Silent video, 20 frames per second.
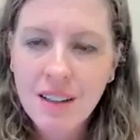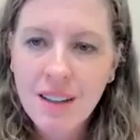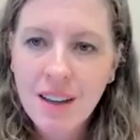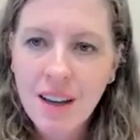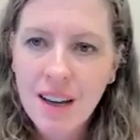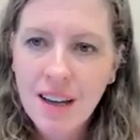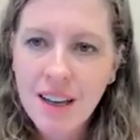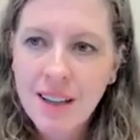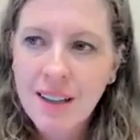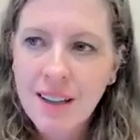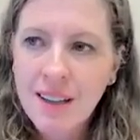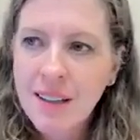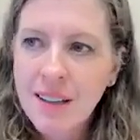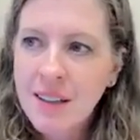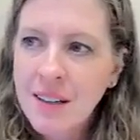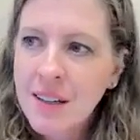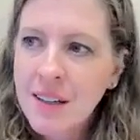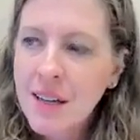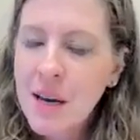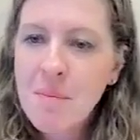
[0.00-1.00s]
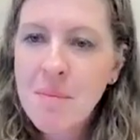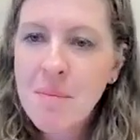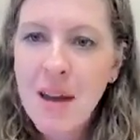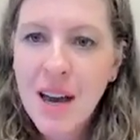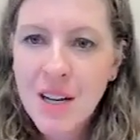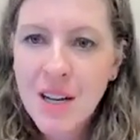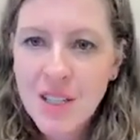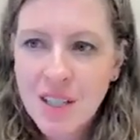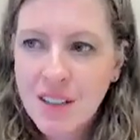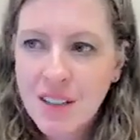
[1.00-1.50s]
I
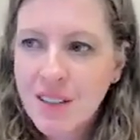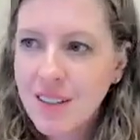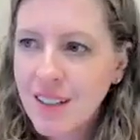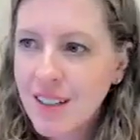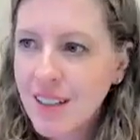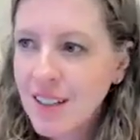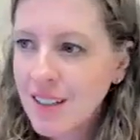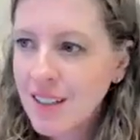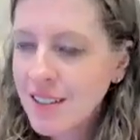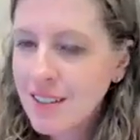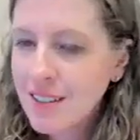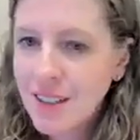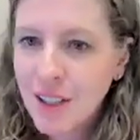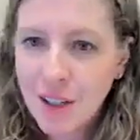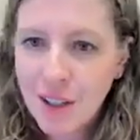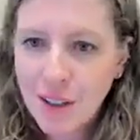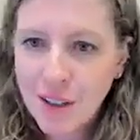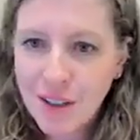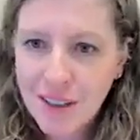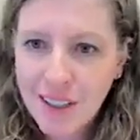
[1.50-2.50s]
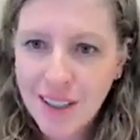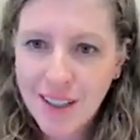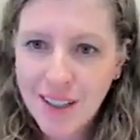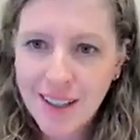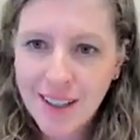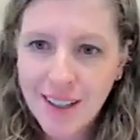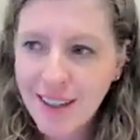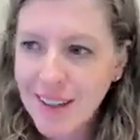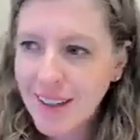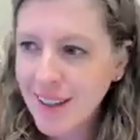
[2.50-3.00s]
imagine in the
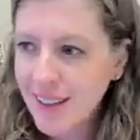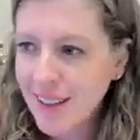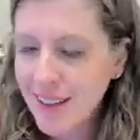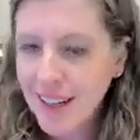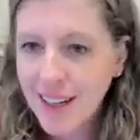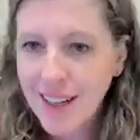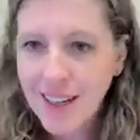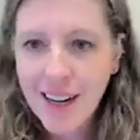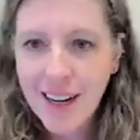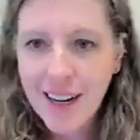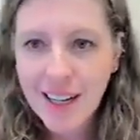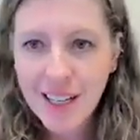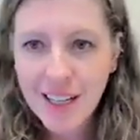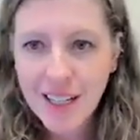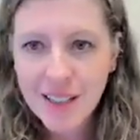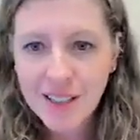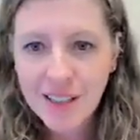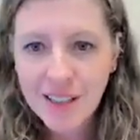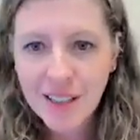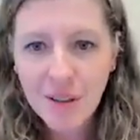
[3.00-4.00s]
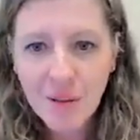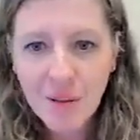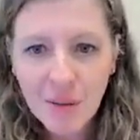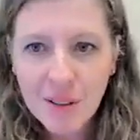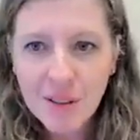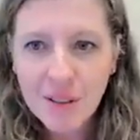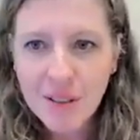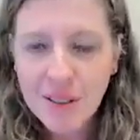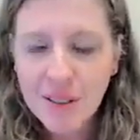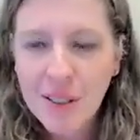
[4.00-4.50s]
early and late 90s, it
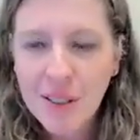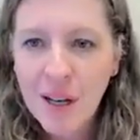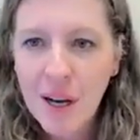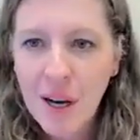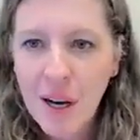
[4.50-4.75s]
was